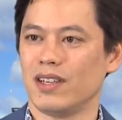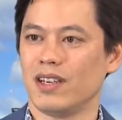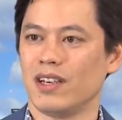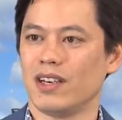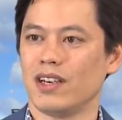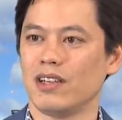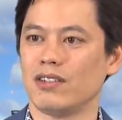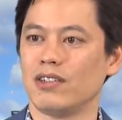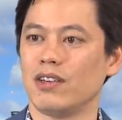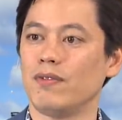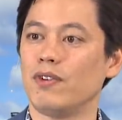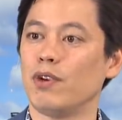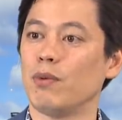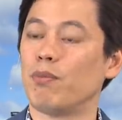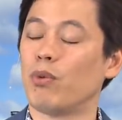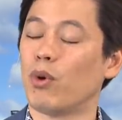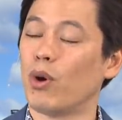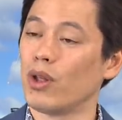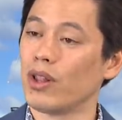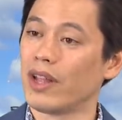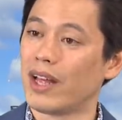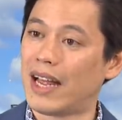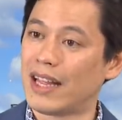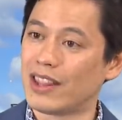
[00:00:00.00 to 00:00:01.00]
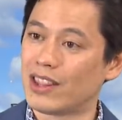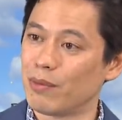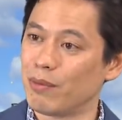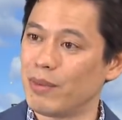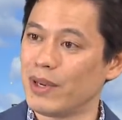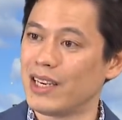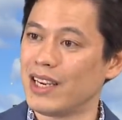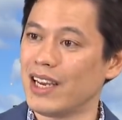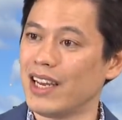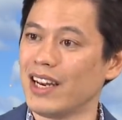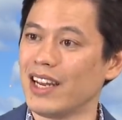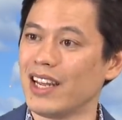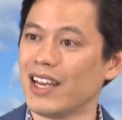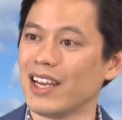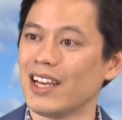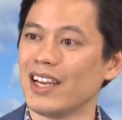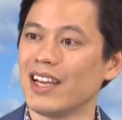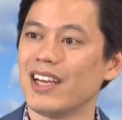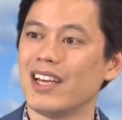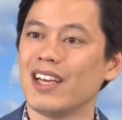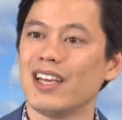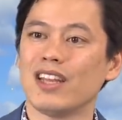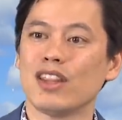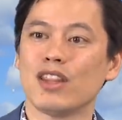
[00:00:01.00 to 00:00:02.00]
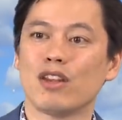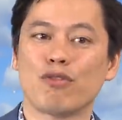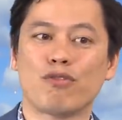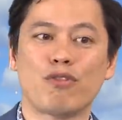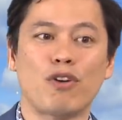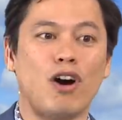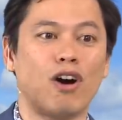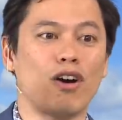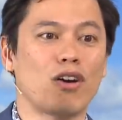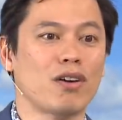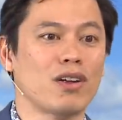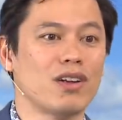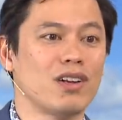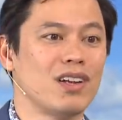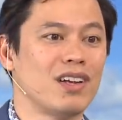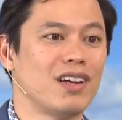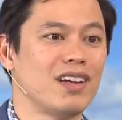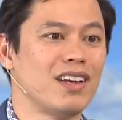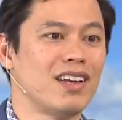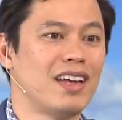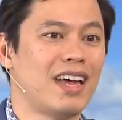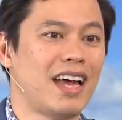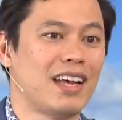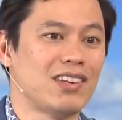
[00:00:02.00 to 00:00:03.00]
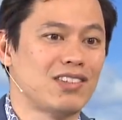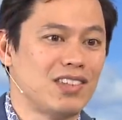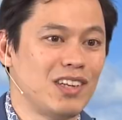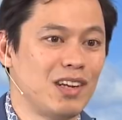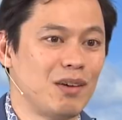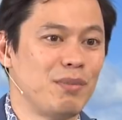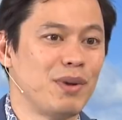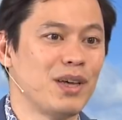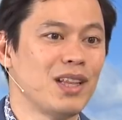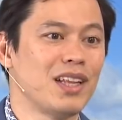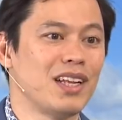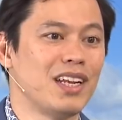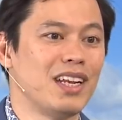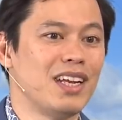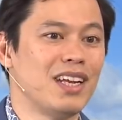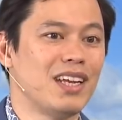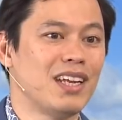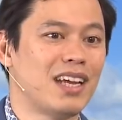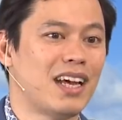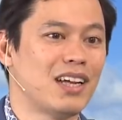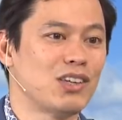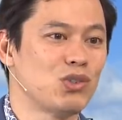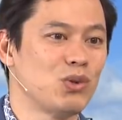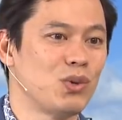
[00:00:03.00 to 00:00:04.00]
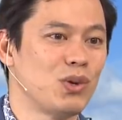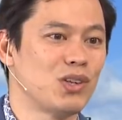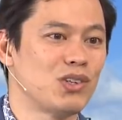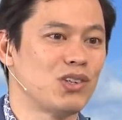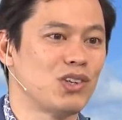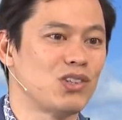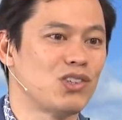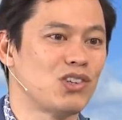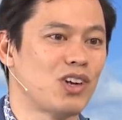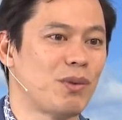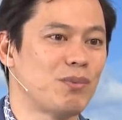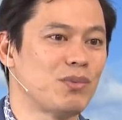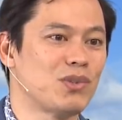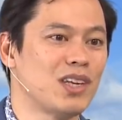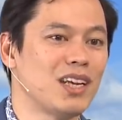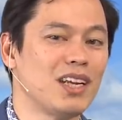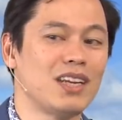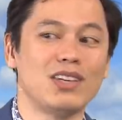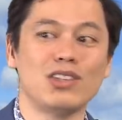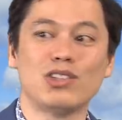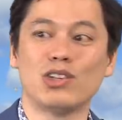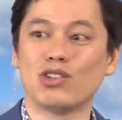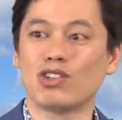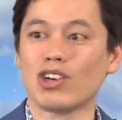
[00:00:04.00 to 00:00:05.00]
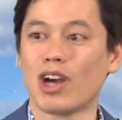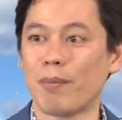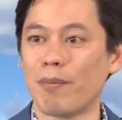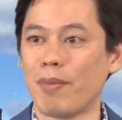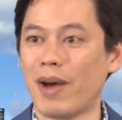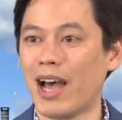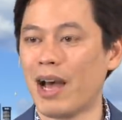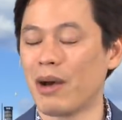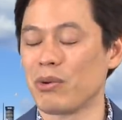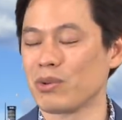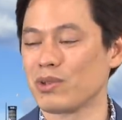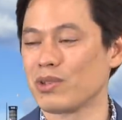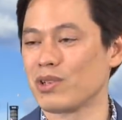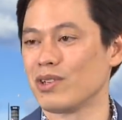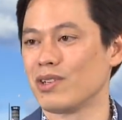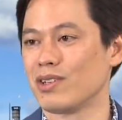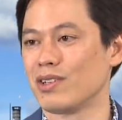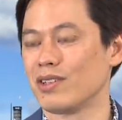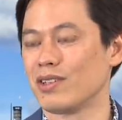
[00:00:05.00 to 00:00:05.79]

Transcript: Because if you boil it at the beginning, the frog has the ability, as soon as it jumps in, to jump out.